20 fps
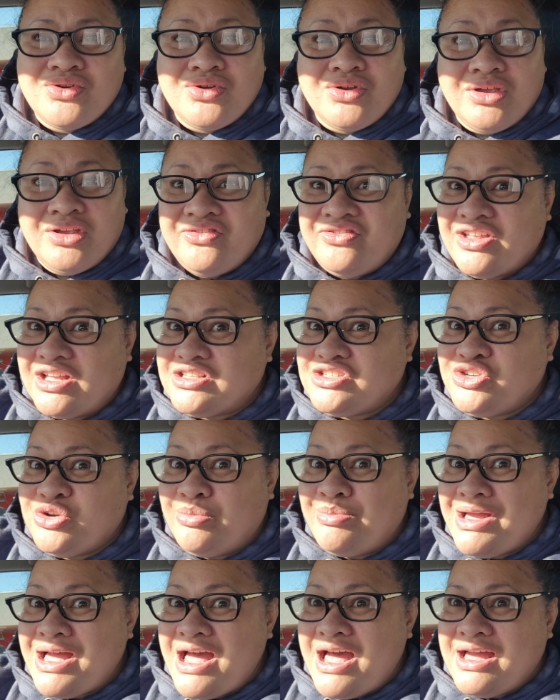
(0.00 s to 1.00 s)
if that's your
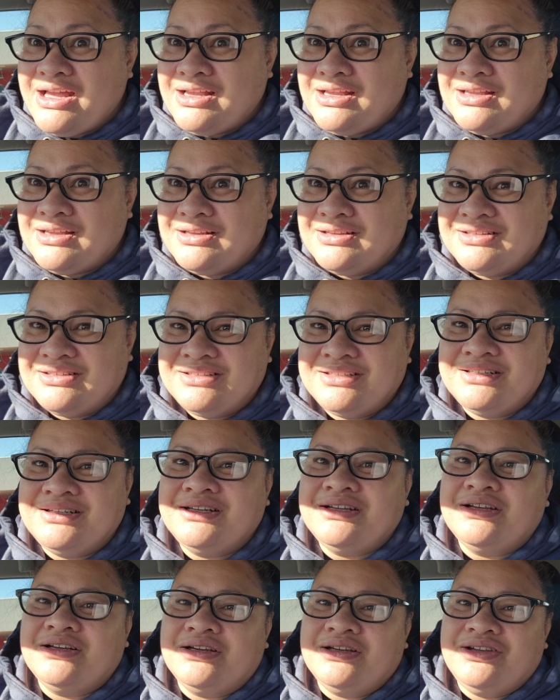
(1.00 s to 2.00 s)
bag,
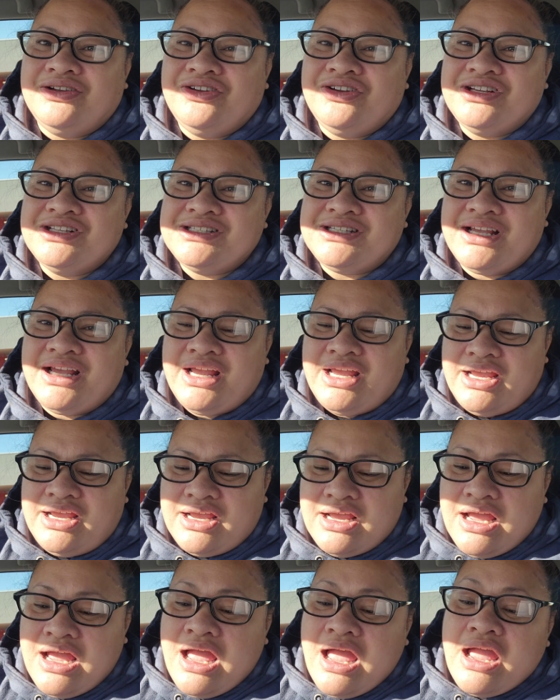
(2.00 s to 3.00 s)
you can say
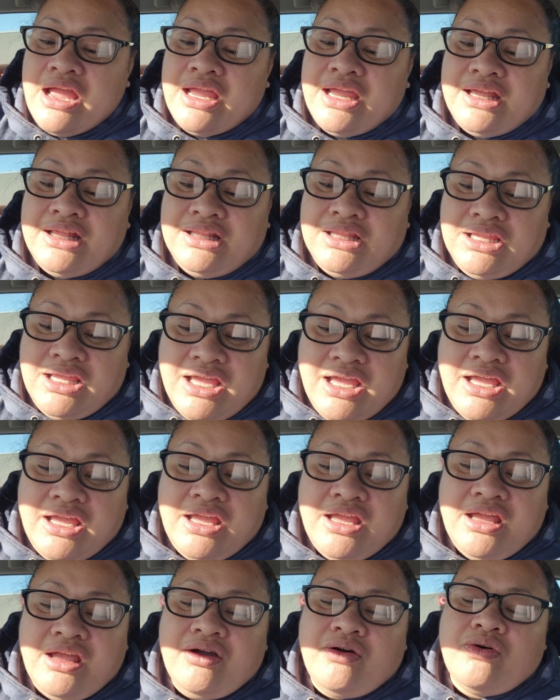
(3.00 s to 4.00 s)
e
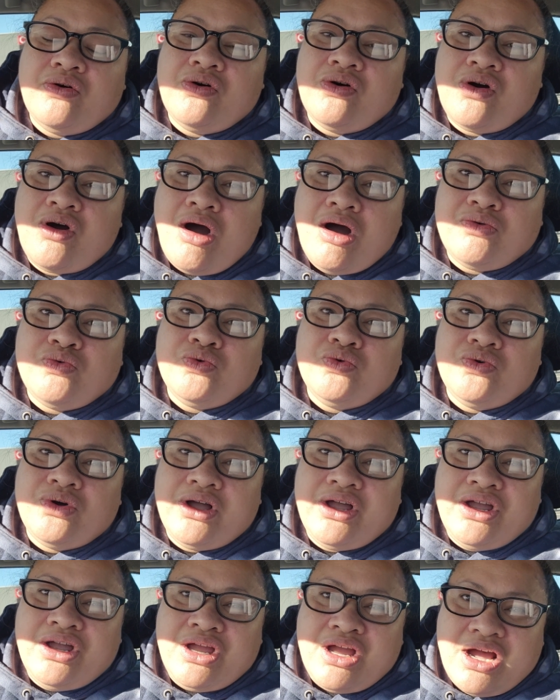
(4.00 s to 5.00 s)
le o a'u
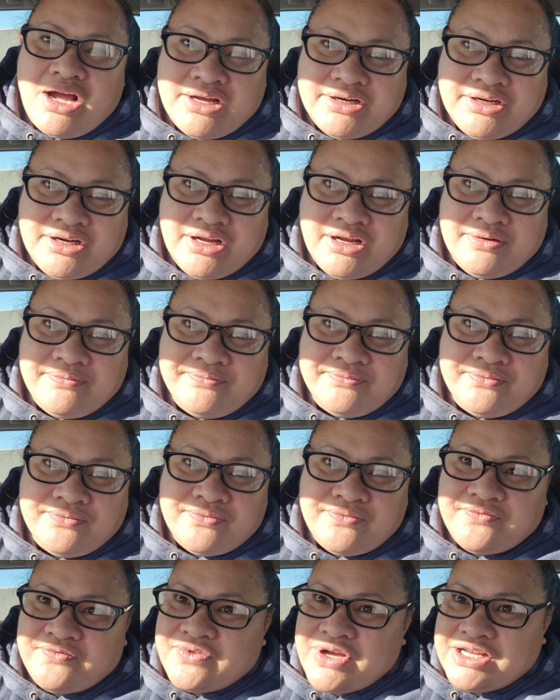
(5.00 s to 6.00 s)
e ana,
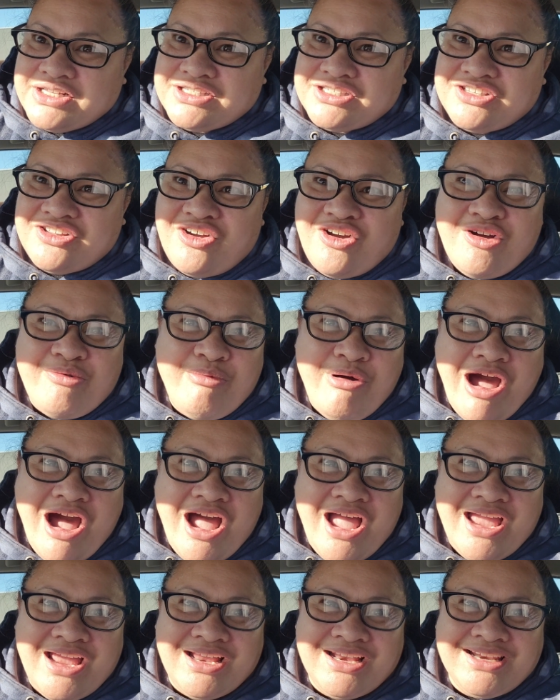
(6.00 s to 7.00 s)
that's not
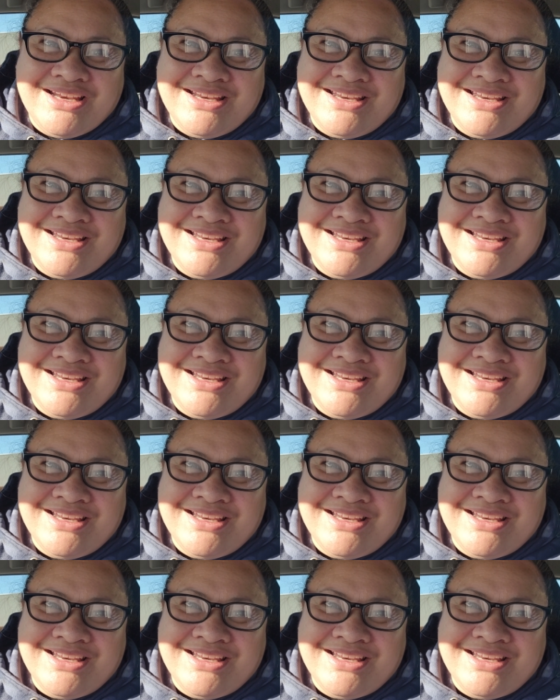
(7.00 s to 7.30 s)
mine.